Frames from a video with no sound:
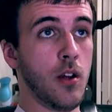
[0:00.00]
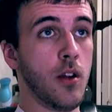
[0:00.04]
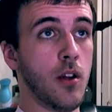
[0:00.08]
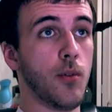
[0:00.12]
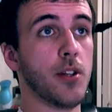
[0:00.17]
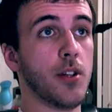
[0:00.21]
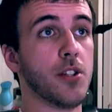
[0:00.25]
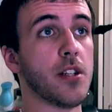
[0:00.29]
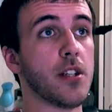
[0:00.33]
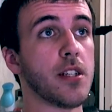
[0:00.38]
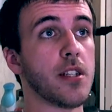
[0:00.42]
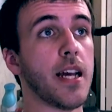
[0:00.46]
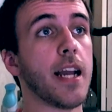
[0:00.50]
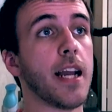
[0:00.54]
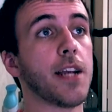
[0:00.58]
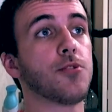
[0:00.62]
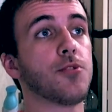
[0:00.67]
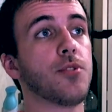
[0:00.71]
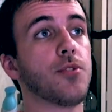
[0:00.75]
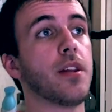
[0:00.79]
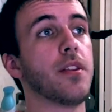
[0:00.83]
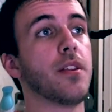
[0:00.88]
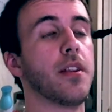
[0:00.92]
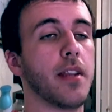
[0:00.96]
which is
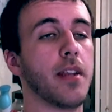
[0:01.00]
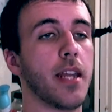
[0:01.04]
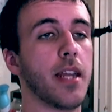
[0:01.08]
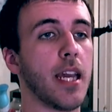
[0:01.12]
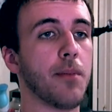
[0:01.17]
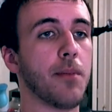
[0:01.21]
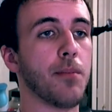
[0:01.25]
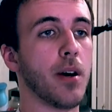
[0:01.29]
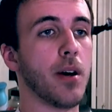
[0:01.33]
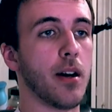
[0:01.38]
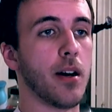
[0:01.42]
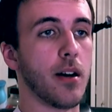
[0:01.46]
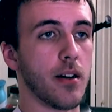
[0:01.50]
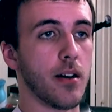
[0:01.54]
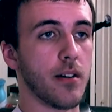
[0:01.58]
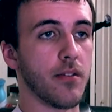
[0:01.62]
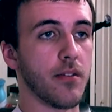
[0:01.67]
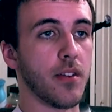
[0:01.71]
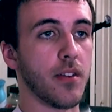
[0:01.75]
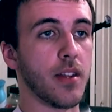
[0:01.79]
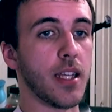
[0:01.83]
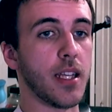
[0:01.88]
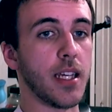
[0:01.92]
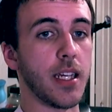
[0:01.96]
actually the name
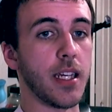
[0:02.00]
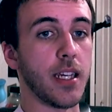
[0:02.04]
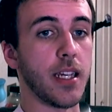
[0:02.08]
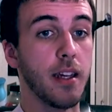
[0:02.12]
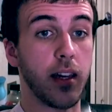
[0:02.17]
of the